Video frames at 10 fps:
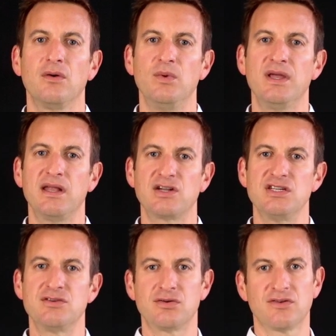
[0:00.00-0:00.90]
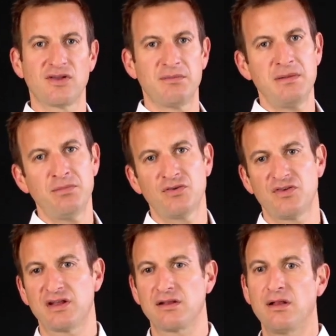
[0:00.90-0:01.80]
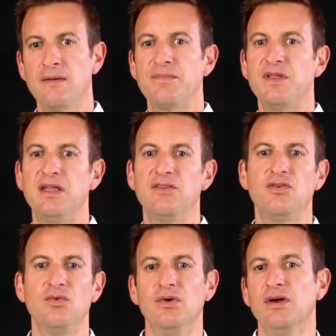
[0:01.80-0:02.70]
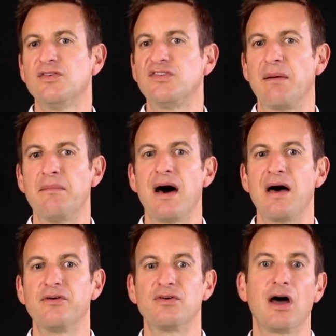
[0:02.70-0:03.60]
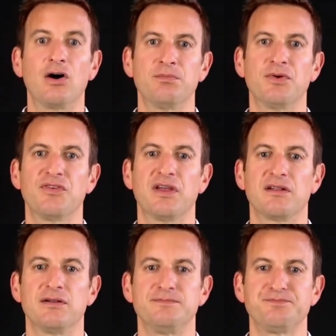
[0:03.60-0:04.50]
we can actually turn some input signal into some other output signal.